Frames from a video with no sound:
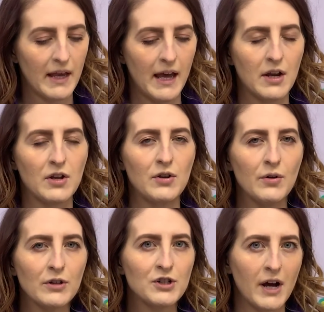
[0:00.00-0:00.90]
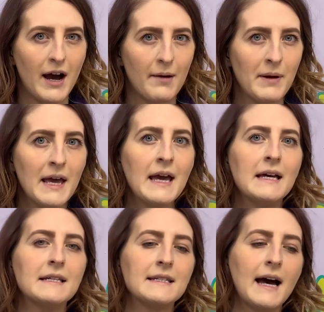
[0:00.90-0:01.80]
and your job
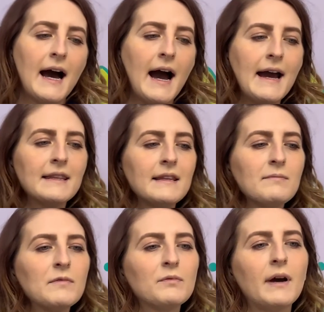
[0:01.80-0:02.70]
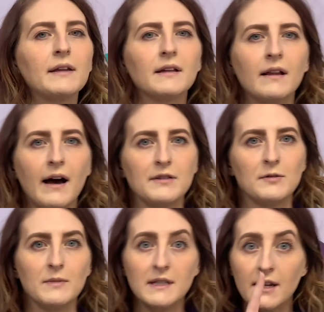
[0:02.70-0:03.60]
is to hide them throughout the
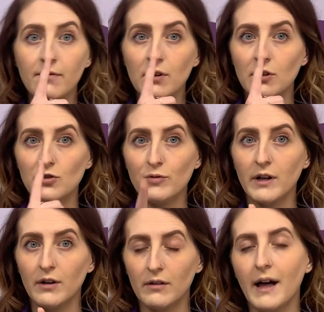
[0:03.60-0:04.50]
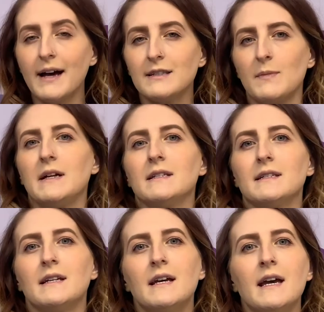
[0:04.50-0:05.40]
classroom and see if you can trick your classmates